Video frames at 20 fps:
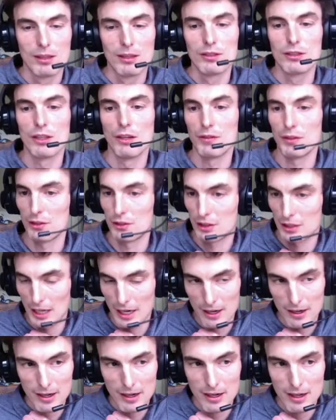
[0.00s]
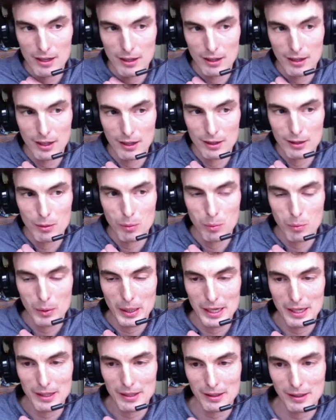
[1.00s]
So if you share a
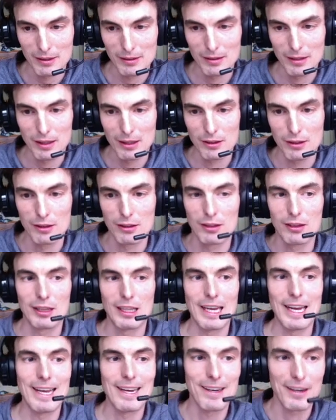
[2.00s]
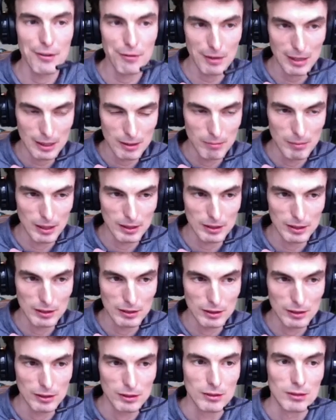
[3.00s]
tweet in a direct
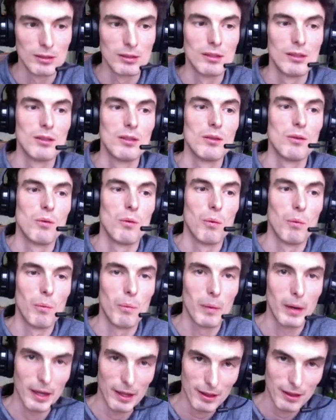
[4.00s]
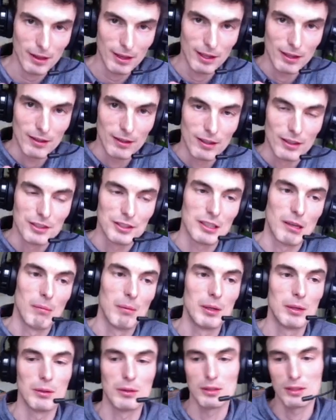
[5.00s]
message with
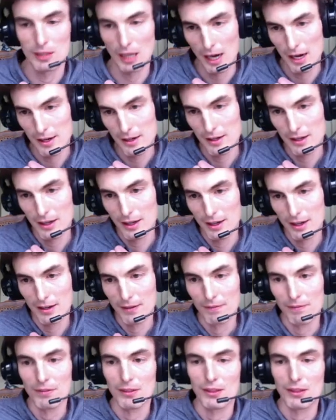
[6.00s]
someone who signed in